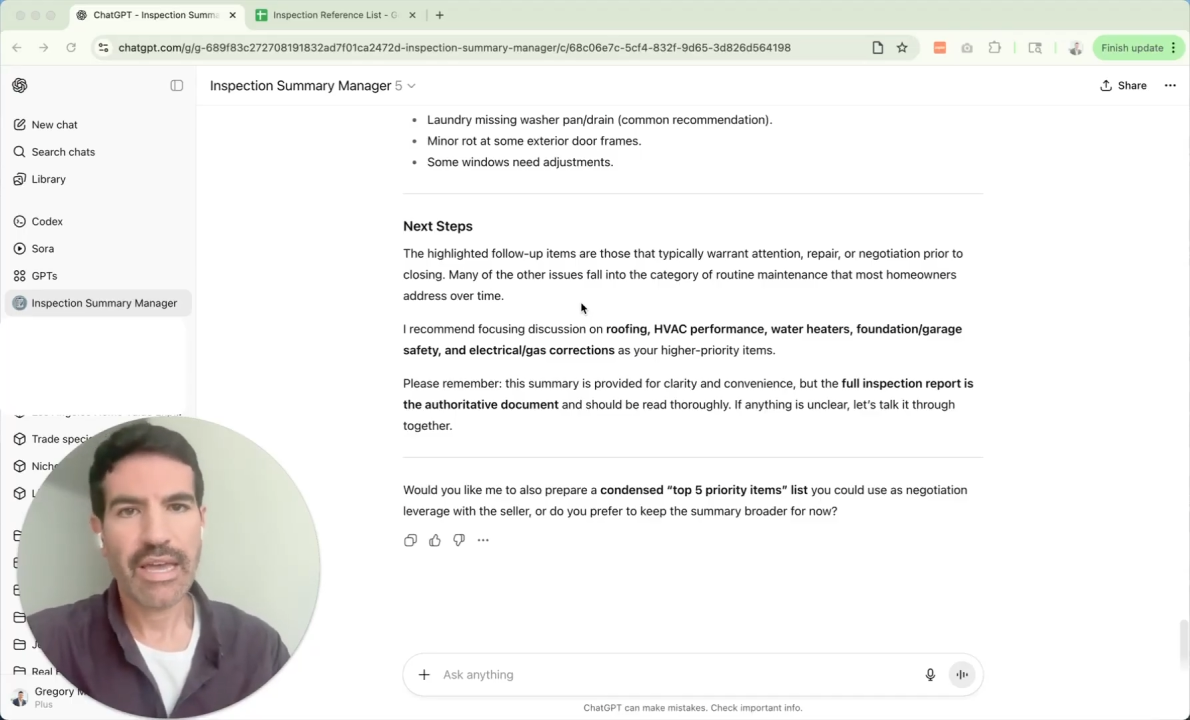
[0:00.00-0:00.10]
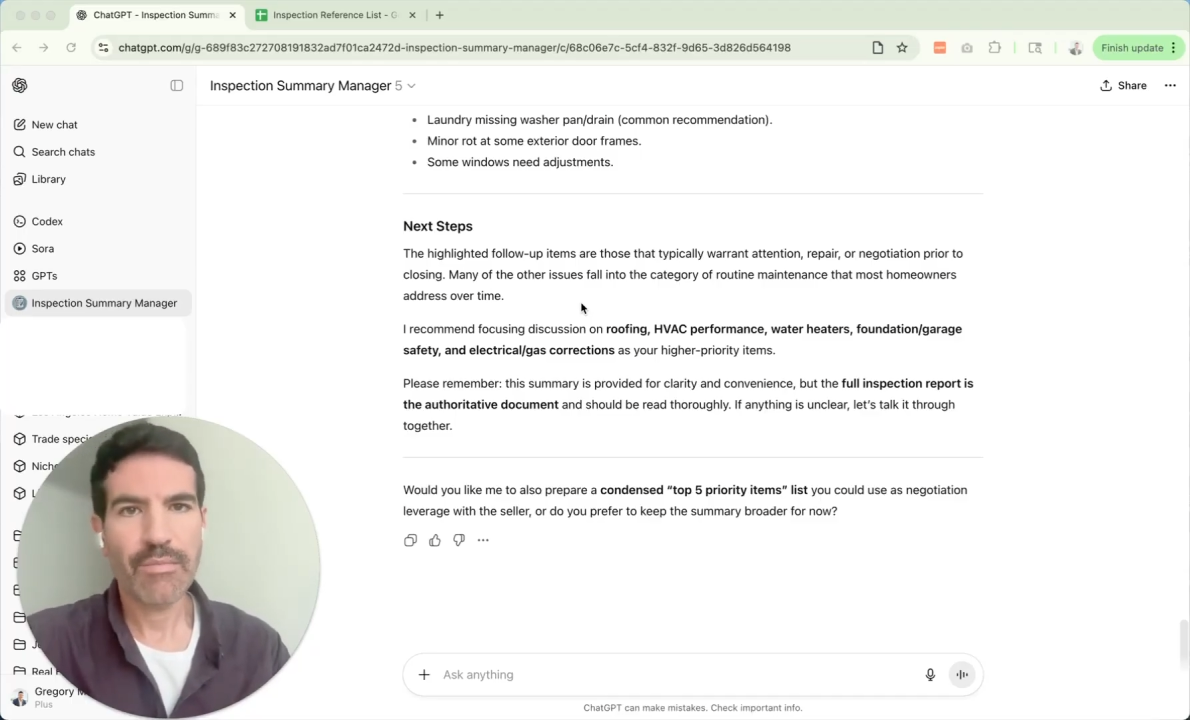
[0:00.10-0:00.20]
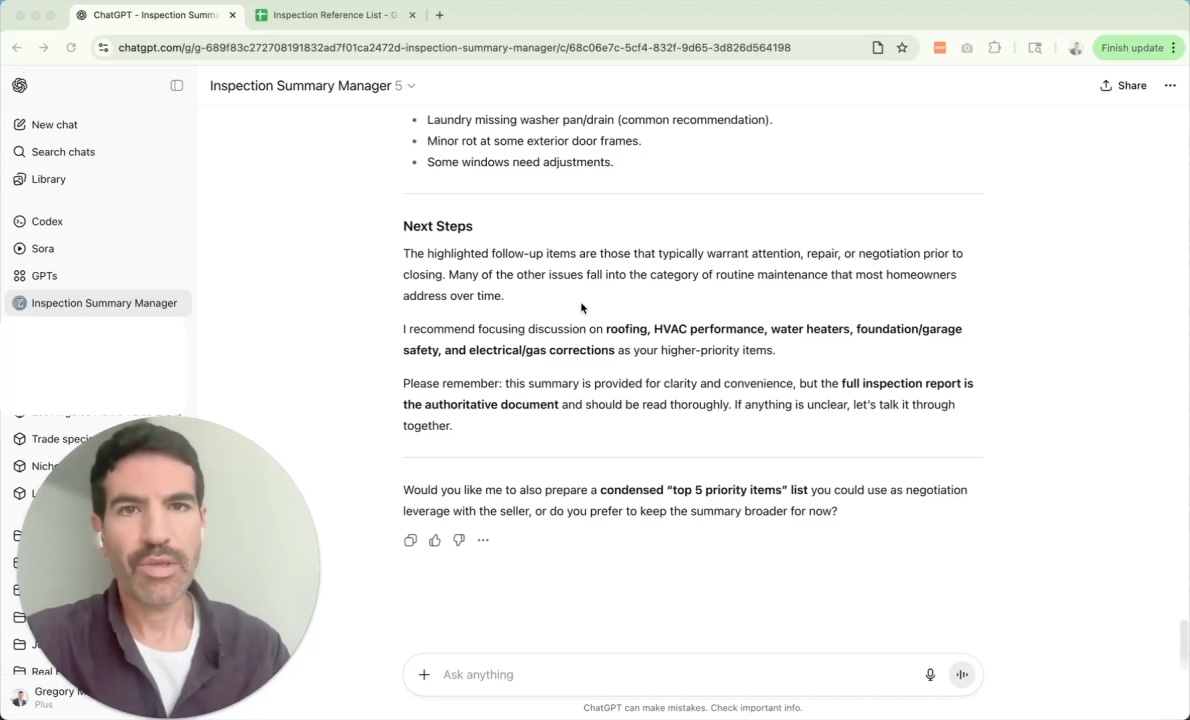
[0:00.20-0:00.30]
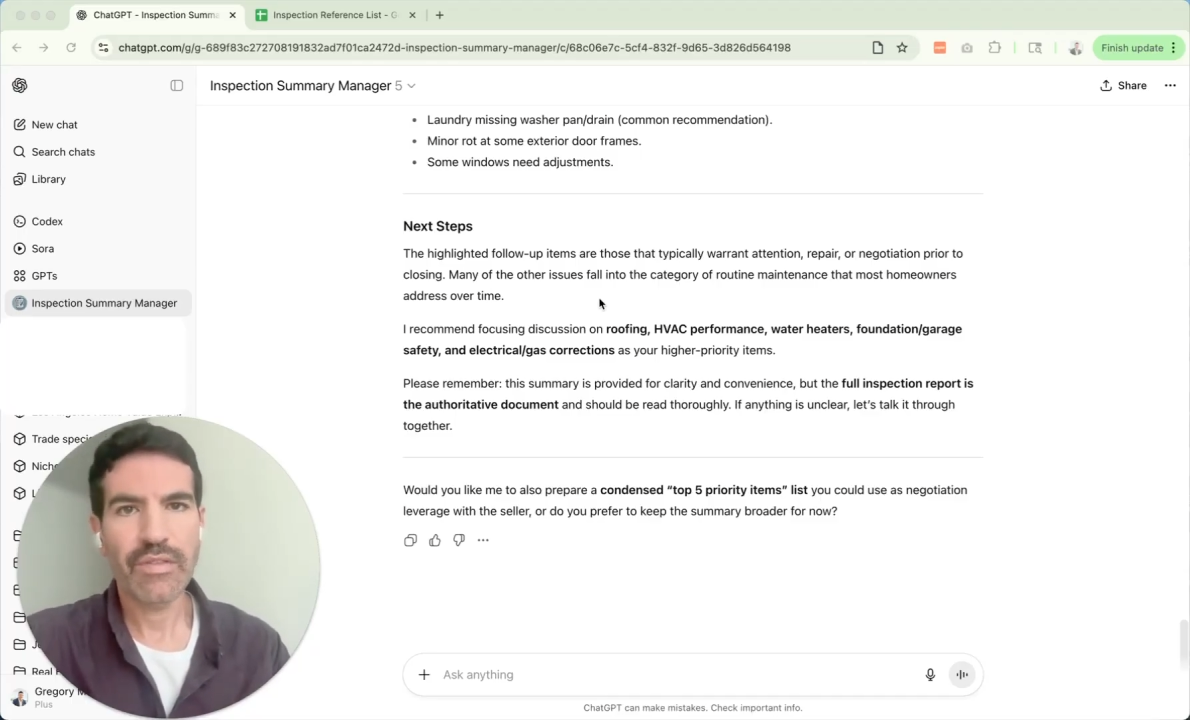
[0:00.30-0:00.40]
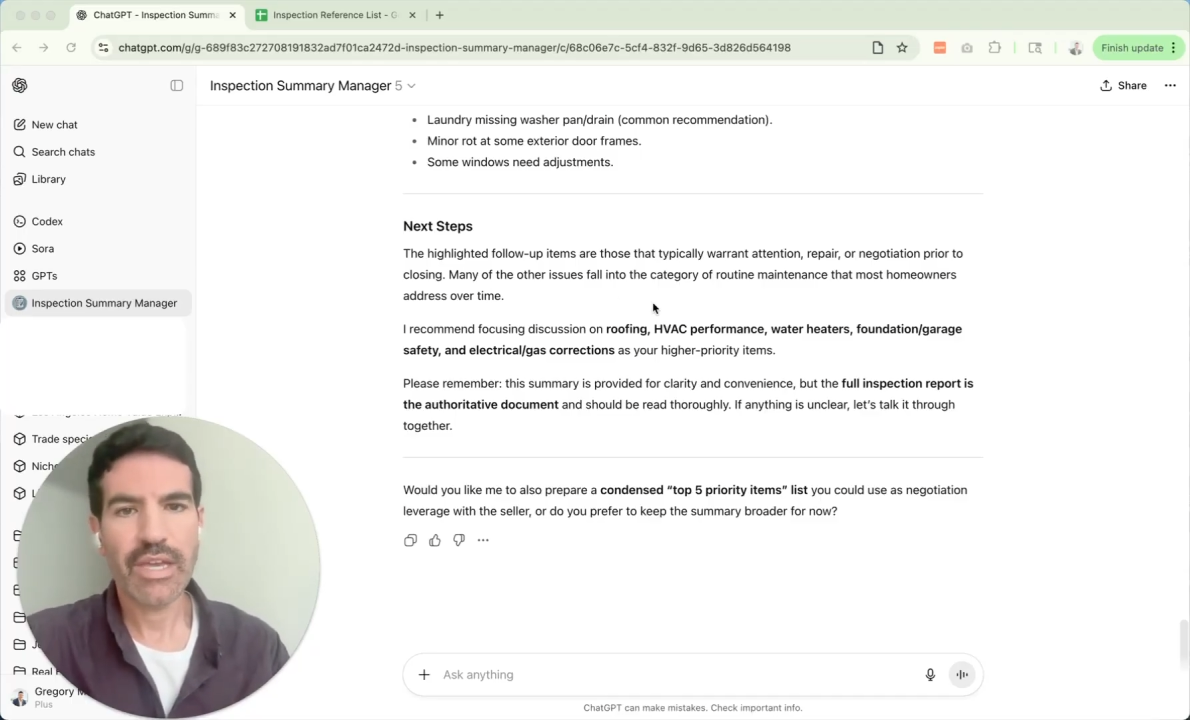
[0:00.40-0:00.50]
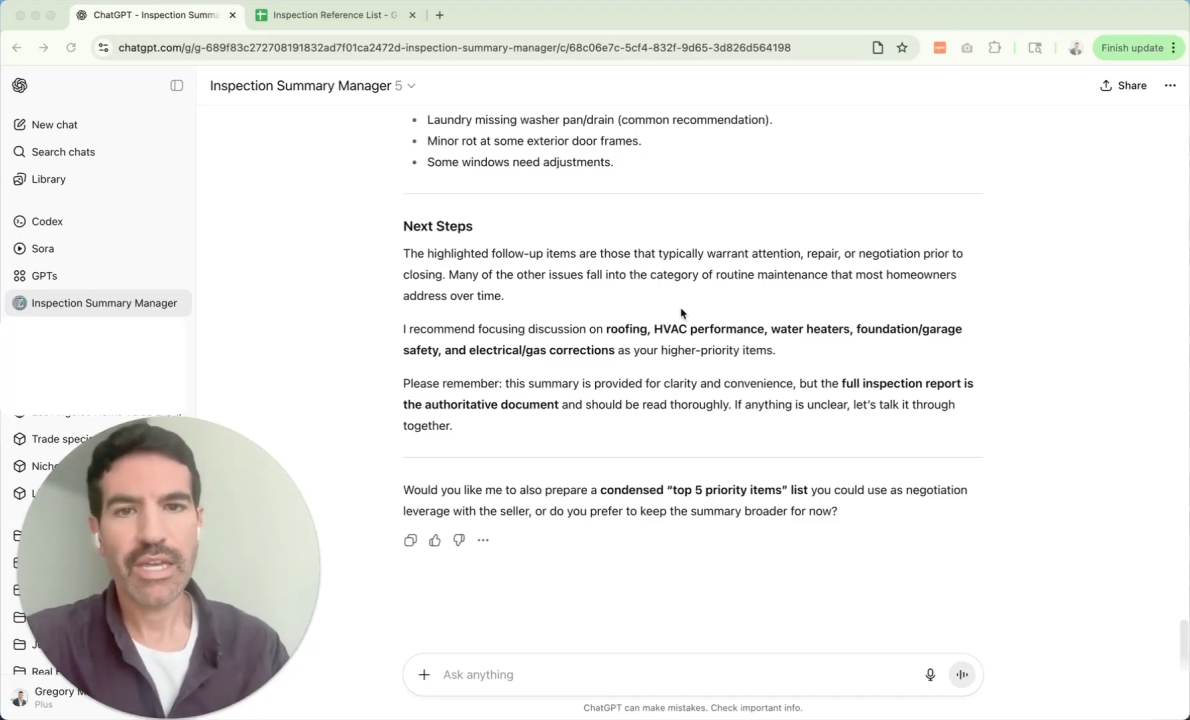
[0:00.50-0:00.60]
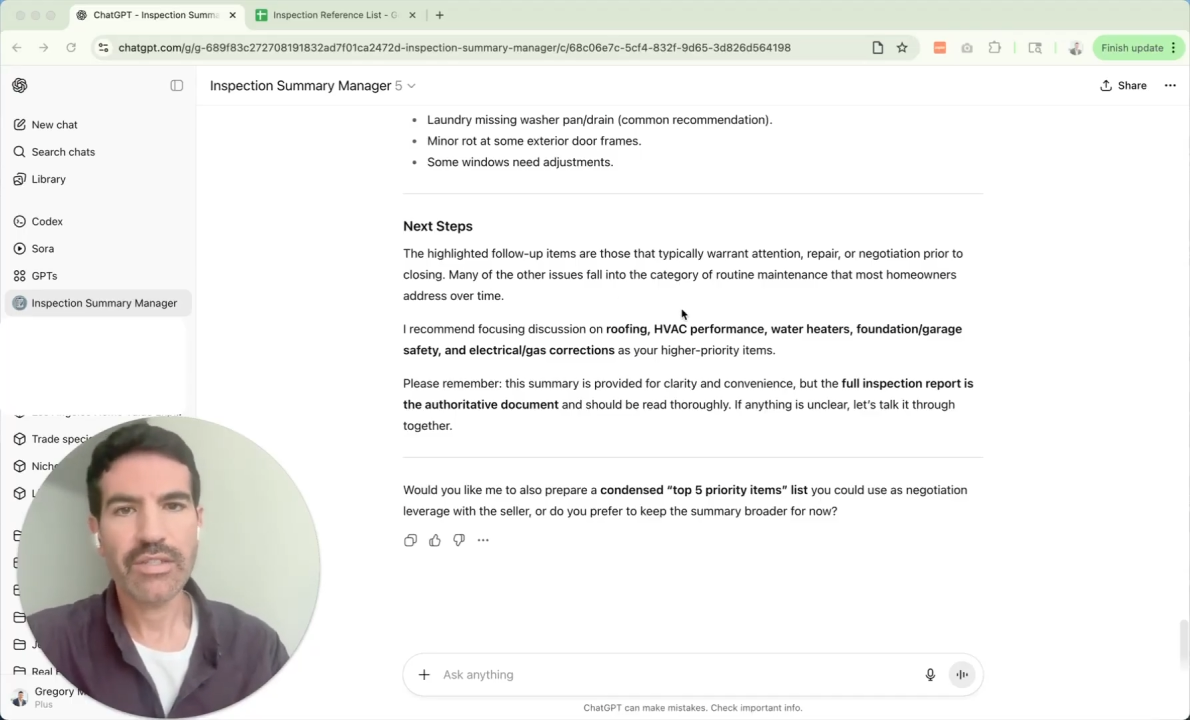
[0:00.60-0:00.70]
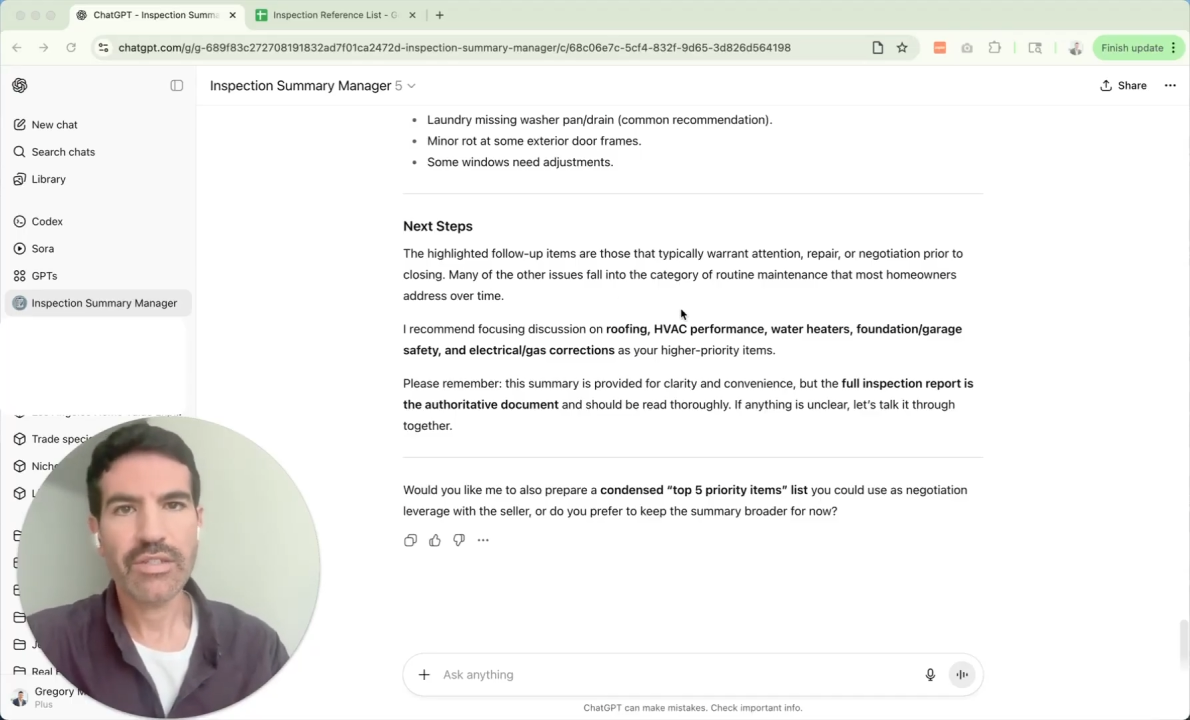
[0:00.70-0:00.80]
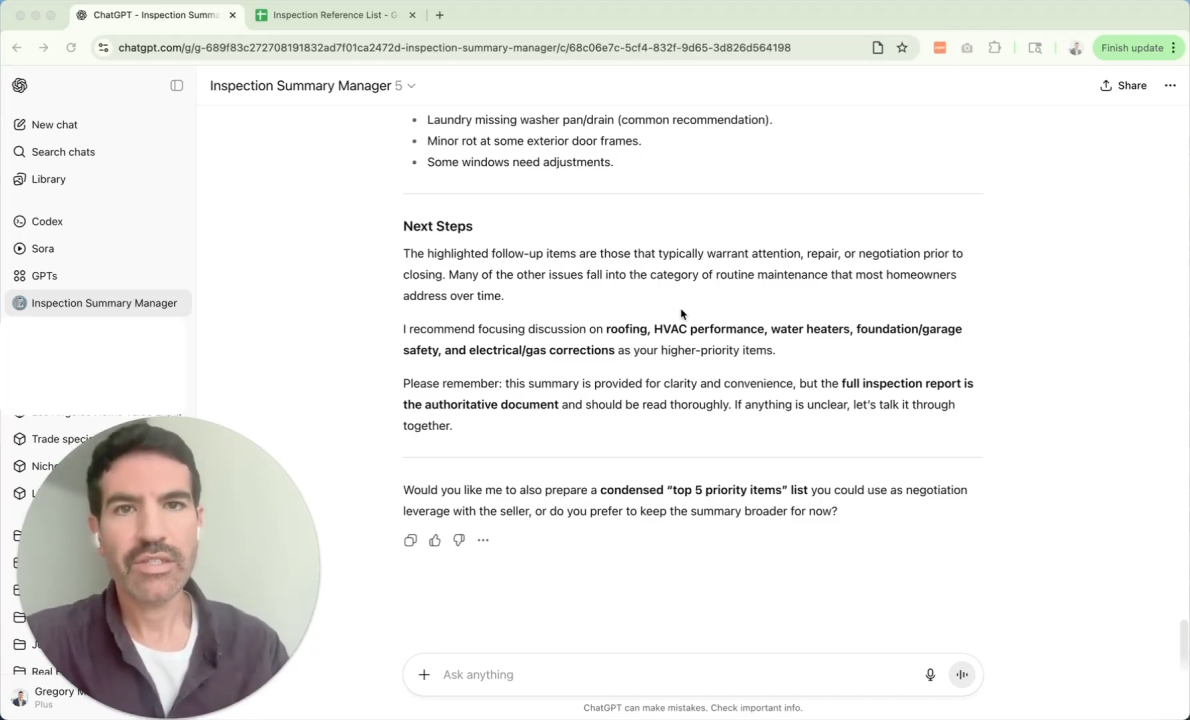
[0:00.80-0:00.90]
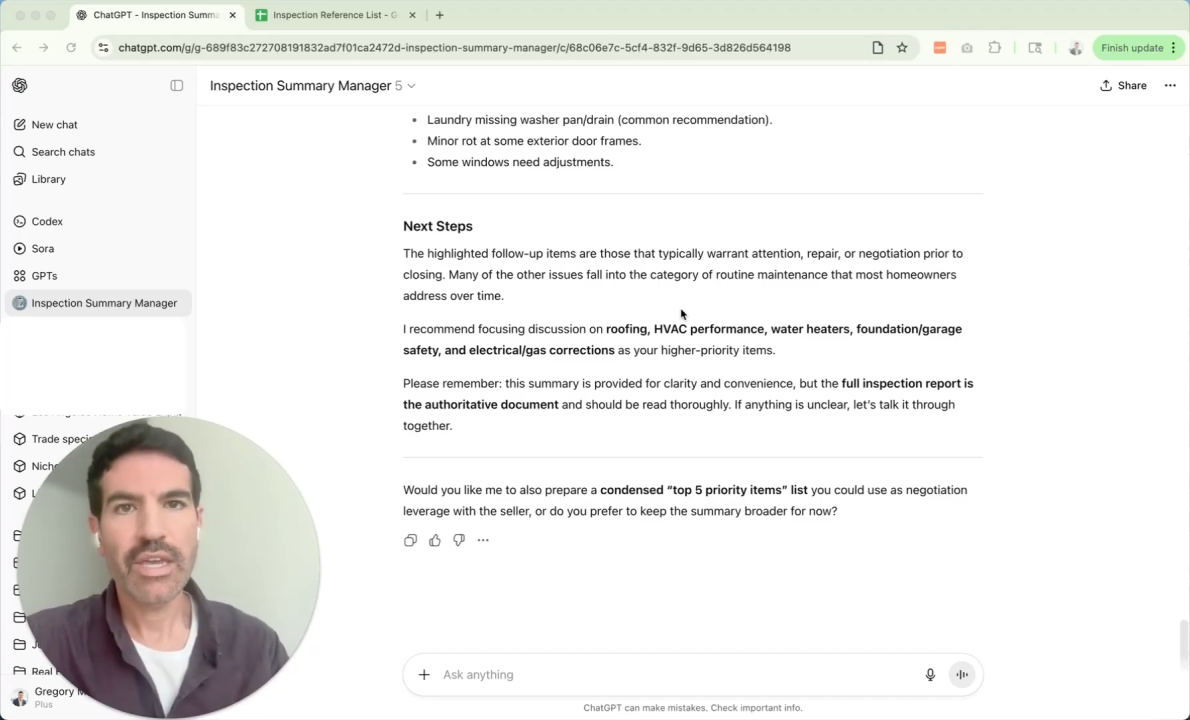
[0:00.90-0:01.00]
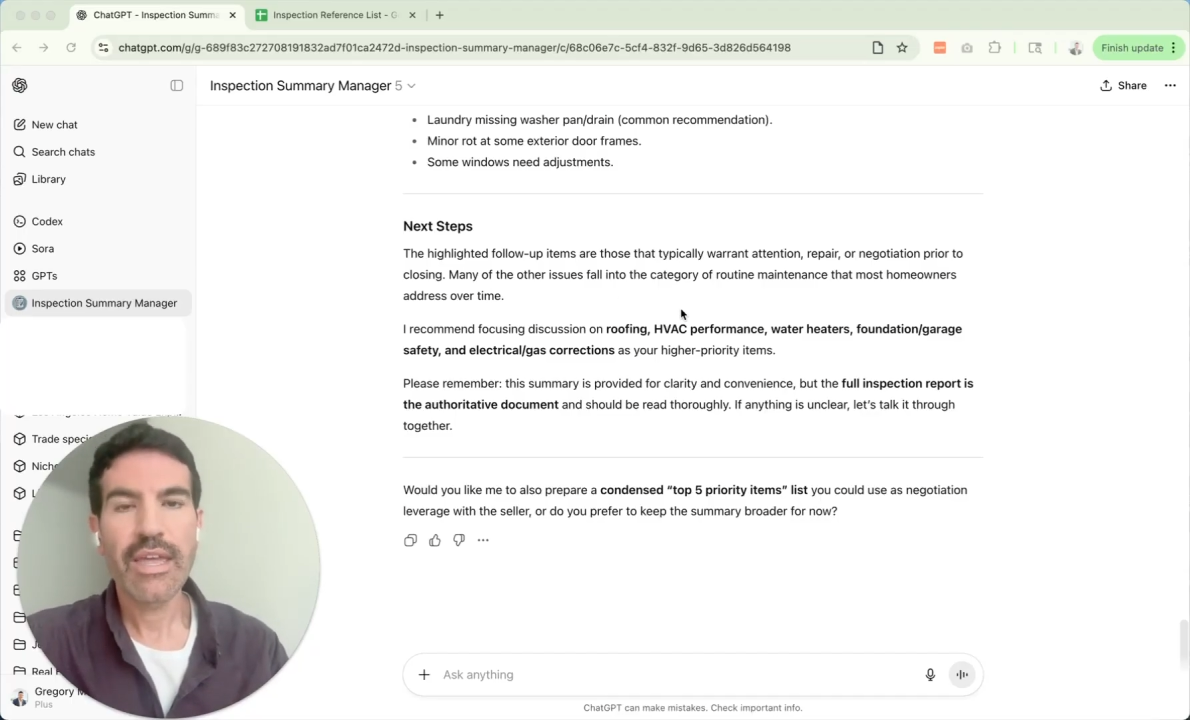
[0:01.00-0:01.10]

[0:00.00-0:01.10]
admin tasks.